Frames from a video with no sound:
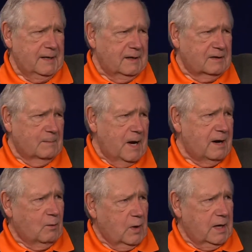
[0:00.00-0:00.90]
It doesn't
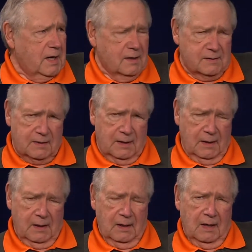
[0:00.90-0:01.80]
matter what yeah, it is. Right.
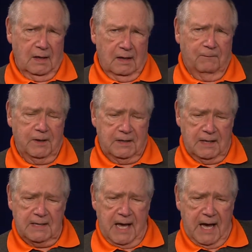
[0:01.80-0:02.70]
If we
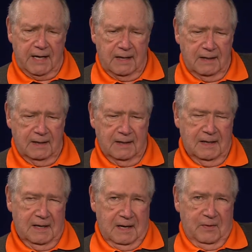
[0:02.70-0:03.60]
did that,
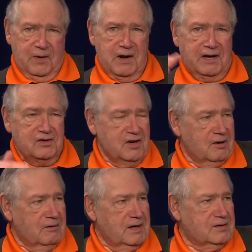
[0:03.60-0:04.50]
the next
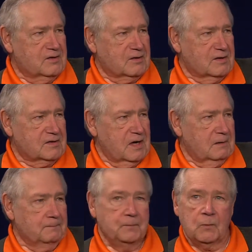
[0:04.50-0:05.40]
generation is going to
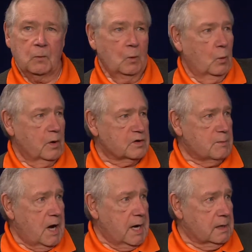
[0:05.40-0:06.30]
say, Where's
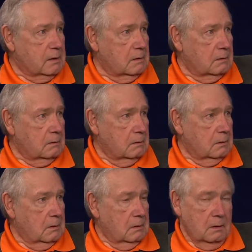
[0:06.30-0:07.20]
mine?
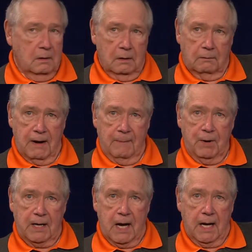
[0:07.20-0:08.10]
absolutely.
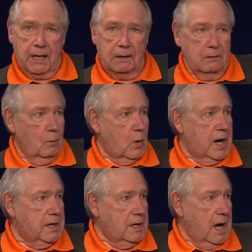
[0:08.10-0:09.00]
Grandpa got it.
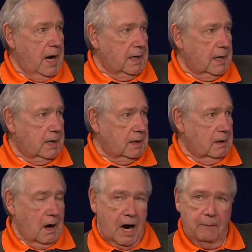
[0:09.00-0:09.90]
Why didn't I get
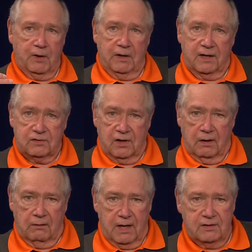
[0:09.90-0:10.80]
absolutely. it? I'm the next
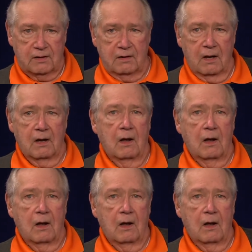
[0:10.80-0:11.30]
generation.